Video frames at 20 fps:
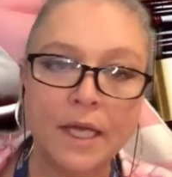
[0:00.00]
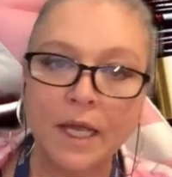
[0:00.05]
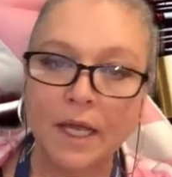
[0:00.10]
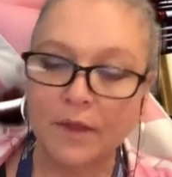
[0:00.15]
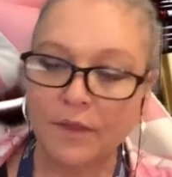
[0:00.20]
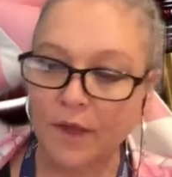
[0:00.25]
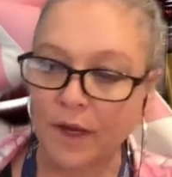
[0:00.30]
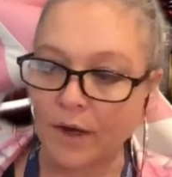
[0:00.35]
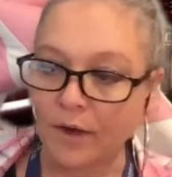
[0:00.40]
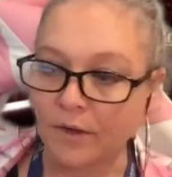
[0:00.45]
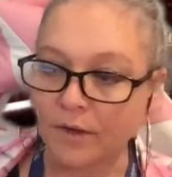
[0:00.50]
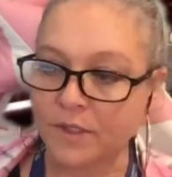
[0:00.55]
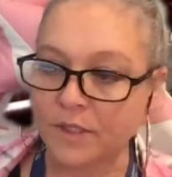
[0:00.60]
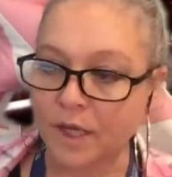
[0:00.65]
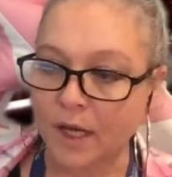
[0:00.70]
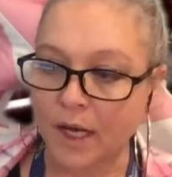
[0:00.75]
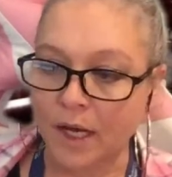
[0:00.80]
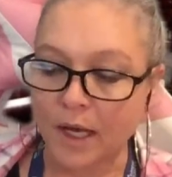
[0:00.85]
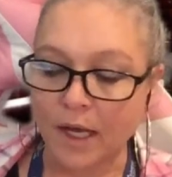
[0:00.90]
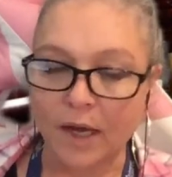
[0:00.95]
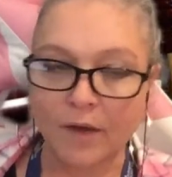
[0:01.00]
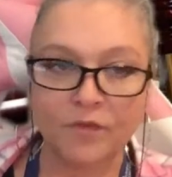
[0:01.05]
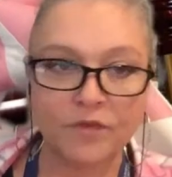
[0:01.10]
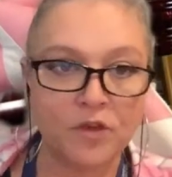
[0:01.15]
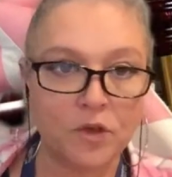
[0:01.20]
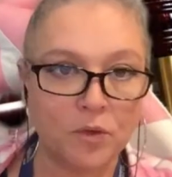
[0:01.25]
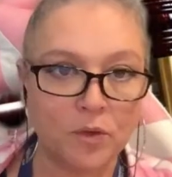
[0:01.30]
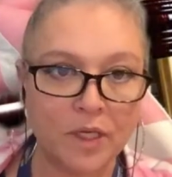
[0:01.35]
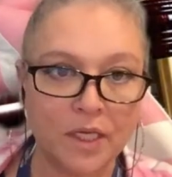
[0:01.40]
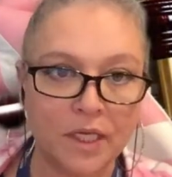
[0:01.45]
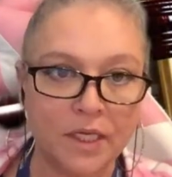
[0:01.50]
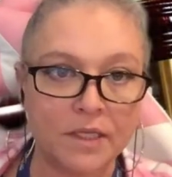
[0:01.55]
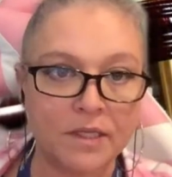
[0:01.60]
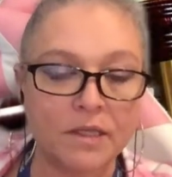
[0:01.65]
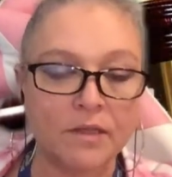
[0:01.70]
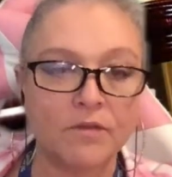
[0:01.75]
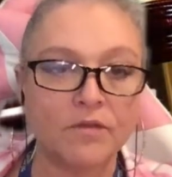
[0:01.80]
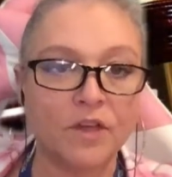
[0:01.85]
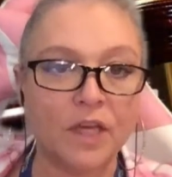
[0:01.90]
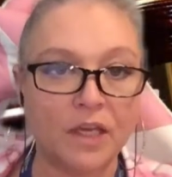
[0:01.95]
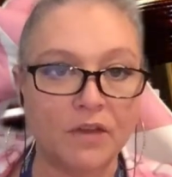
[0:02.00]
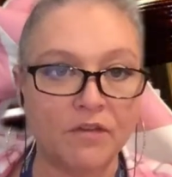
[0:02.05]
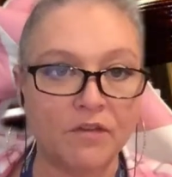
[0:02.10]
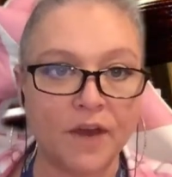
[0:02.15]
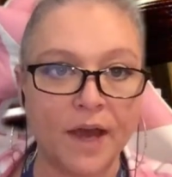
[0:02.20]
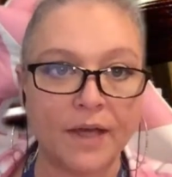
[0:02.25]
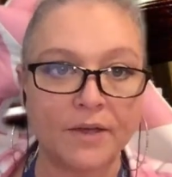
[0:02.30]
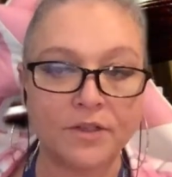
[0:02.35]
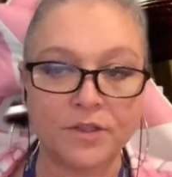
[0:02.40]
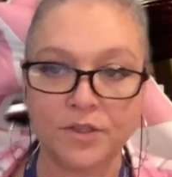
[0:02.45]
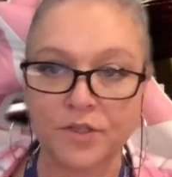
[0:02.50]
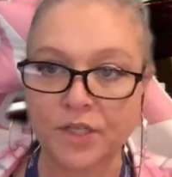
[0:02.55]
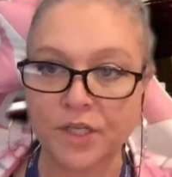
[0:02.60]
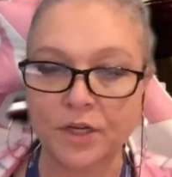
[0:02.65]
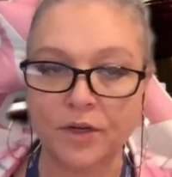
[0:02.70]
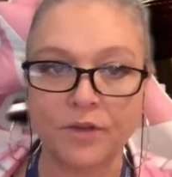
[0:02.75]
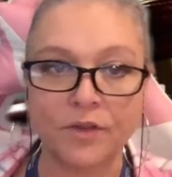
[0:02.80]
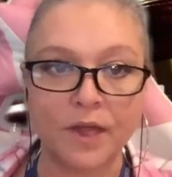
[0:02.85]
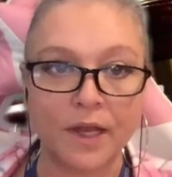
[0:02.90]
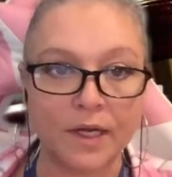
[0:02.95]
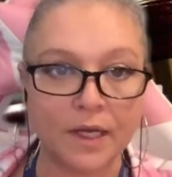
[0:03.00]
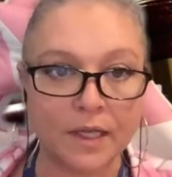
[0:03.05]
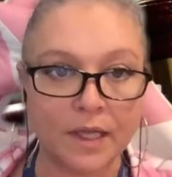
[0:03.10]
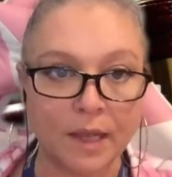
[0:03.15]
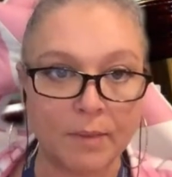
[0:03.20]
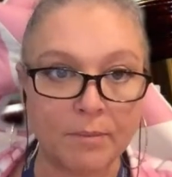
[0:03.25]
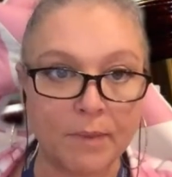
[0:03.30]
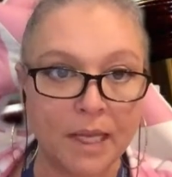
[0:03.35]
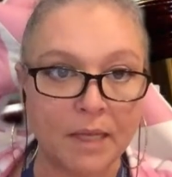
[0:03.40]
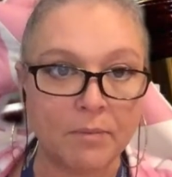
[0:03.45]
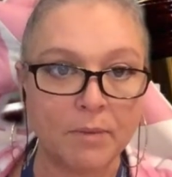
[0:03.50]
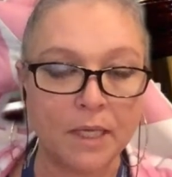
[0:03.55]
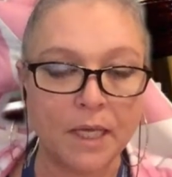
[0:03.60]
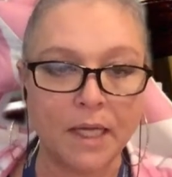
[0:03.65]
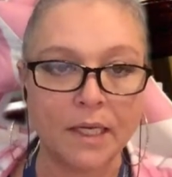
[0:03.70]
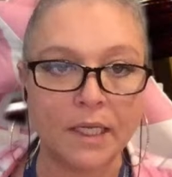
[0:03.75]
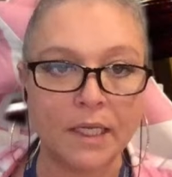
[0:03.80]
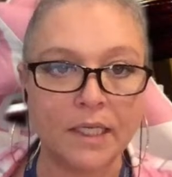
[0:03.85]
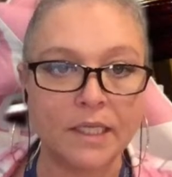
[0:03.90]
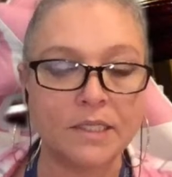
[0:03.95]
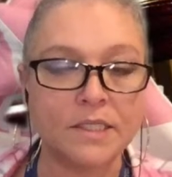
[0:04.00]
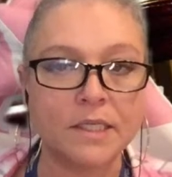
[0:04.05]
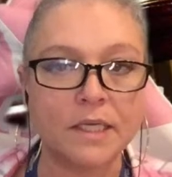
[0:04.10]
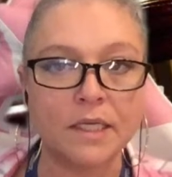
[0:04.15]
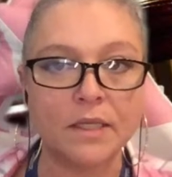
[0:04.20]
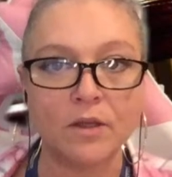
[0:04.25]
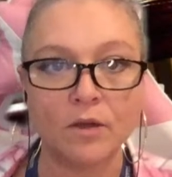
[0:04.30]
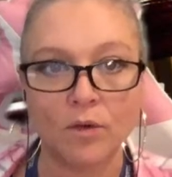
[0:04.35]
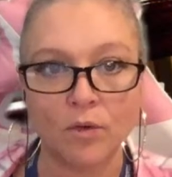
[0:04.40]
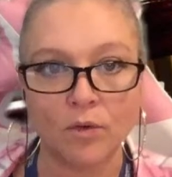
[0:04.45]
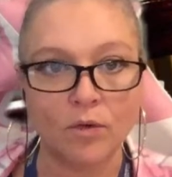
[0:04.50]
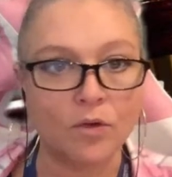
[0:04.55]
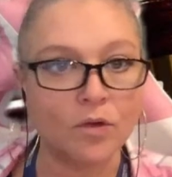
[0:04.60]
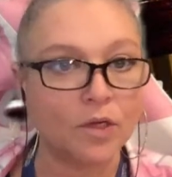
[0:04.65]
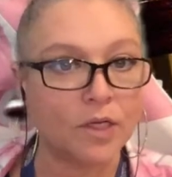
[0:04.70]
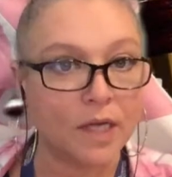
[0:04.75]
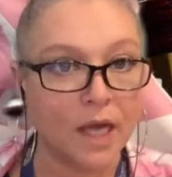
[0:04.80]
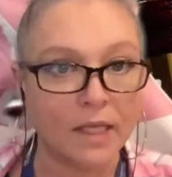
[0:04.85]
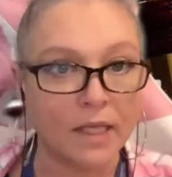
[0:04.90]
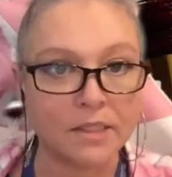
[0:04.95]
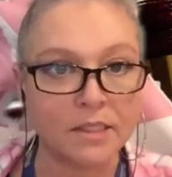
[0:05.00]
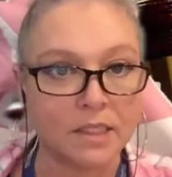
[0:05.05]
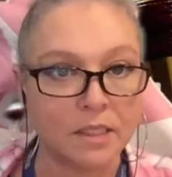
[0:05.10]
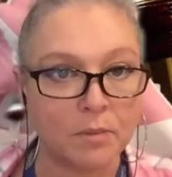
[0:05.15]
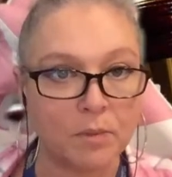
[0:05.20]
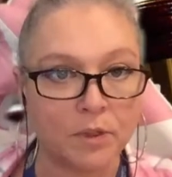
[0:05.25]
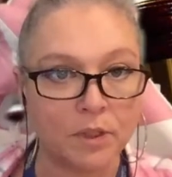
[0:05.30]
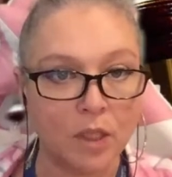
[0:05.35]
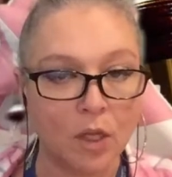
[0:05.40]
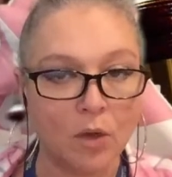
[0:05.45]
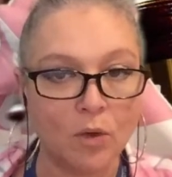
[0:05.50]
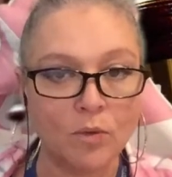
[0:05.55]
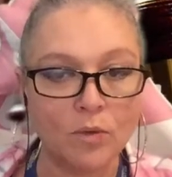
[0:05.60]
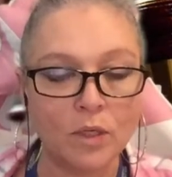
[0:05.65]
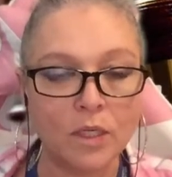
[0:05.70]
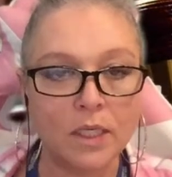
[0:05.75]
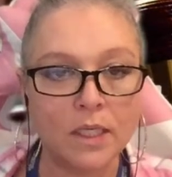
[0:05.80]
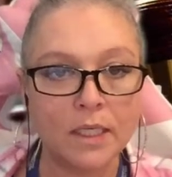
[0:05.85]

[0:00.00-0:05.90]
There's a few key factors here that make me uneasy. The girl could not sleep alone.